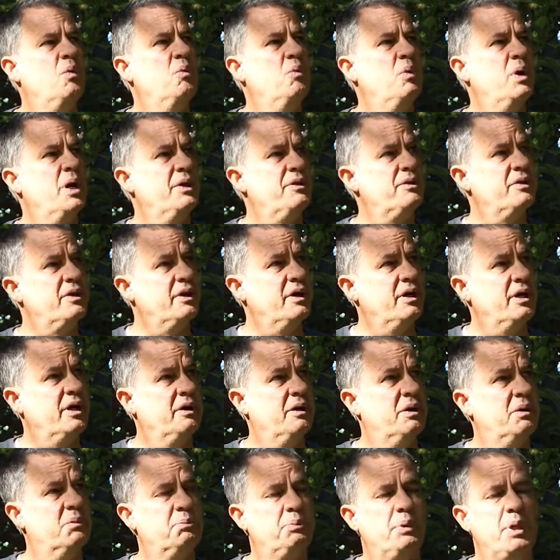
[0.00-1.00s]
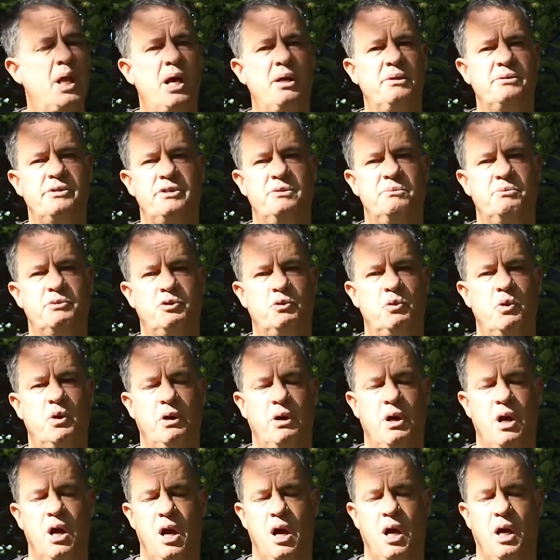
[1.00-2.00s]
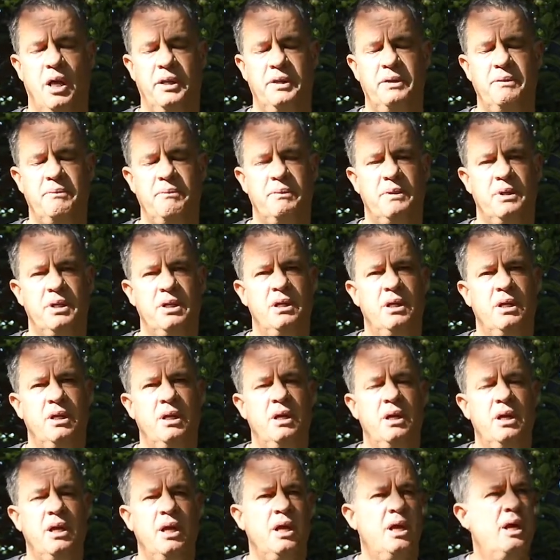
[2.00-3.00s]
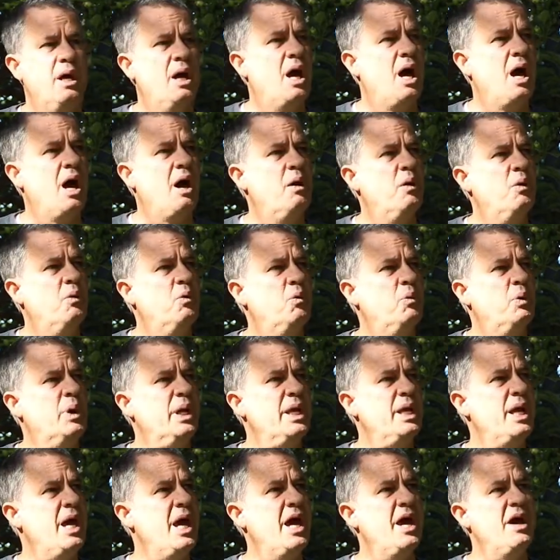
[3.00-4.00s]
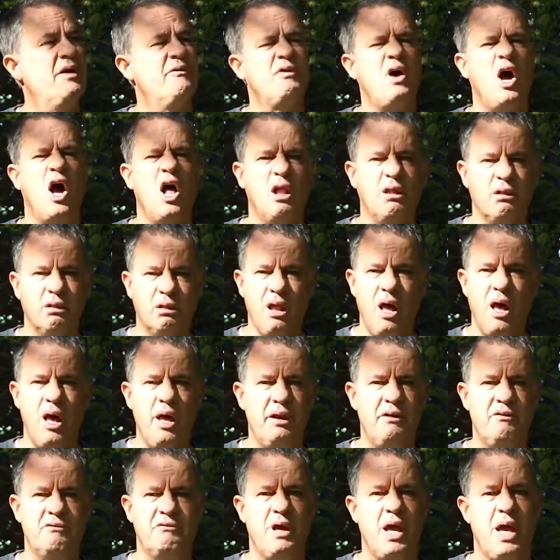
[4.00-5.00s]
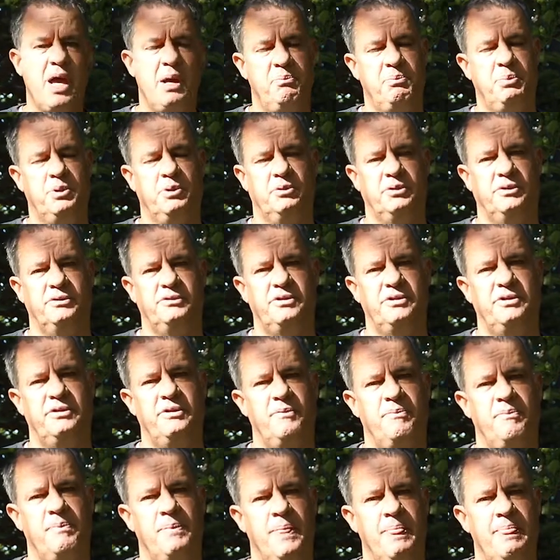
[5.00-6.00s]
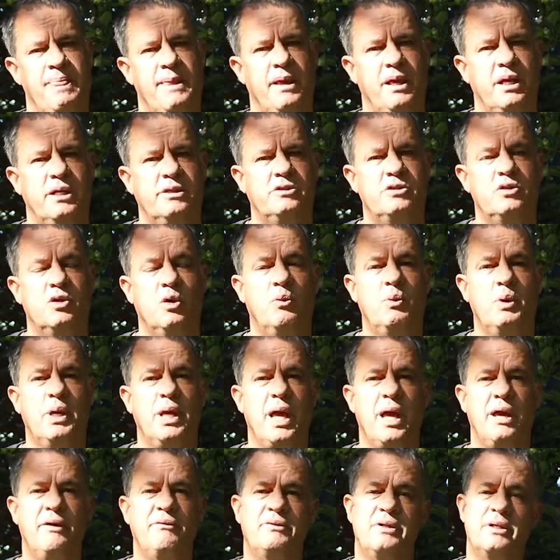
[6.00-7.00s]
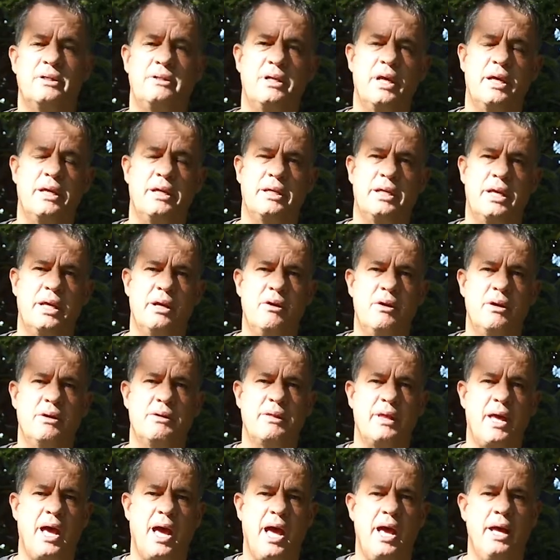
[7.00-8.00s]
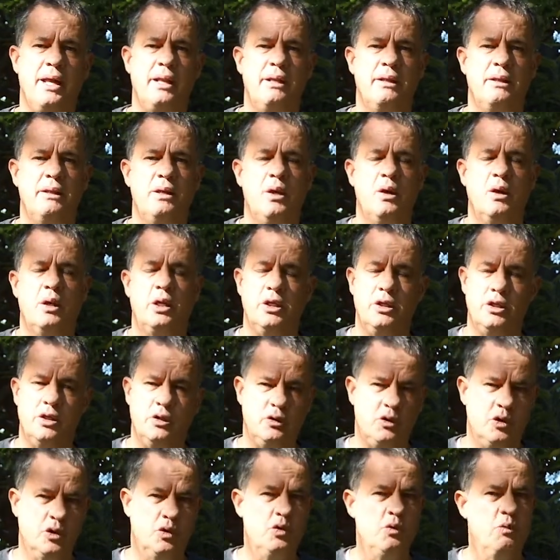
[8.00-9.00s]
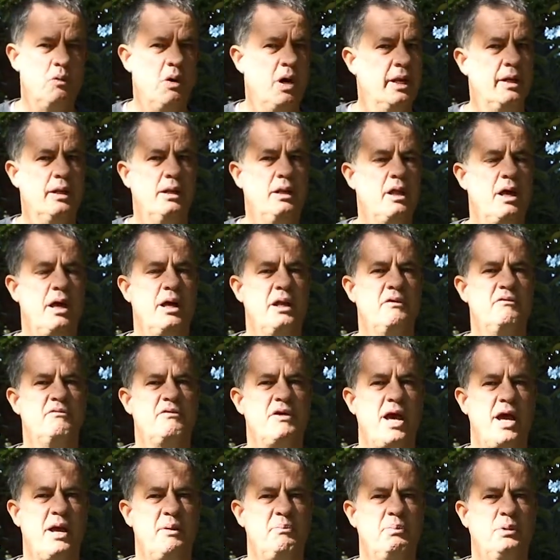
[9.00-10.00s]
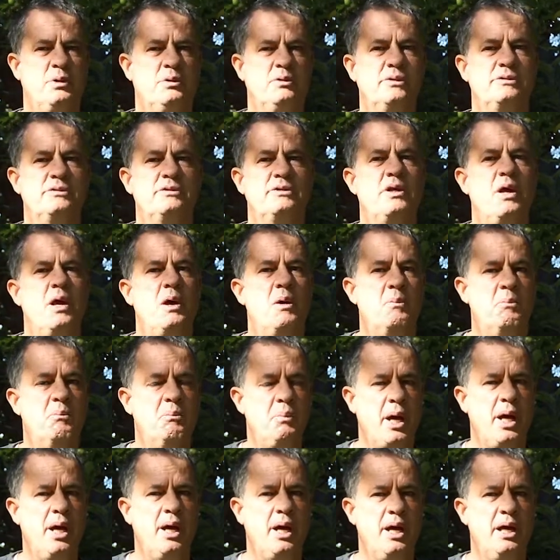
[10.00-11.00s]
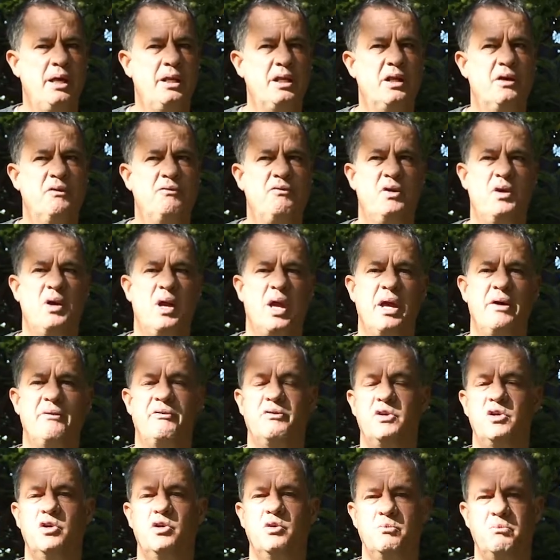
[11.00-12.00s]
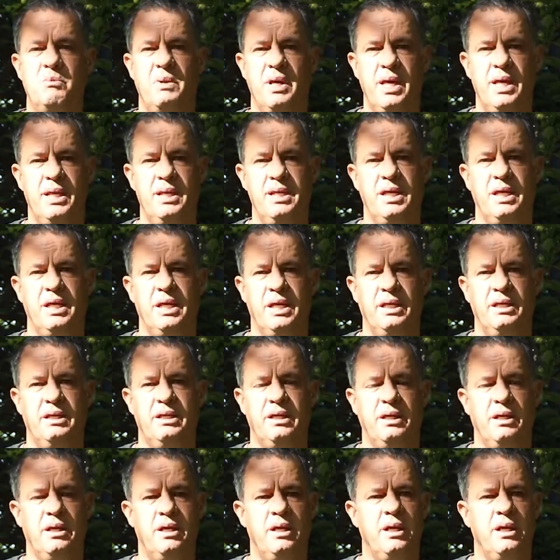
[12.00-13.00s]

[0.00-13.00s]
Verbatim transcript: when the blossoms were on, we have a lot of apples. And so we have to take care of that. You do want a lot of apples, but if you have too many,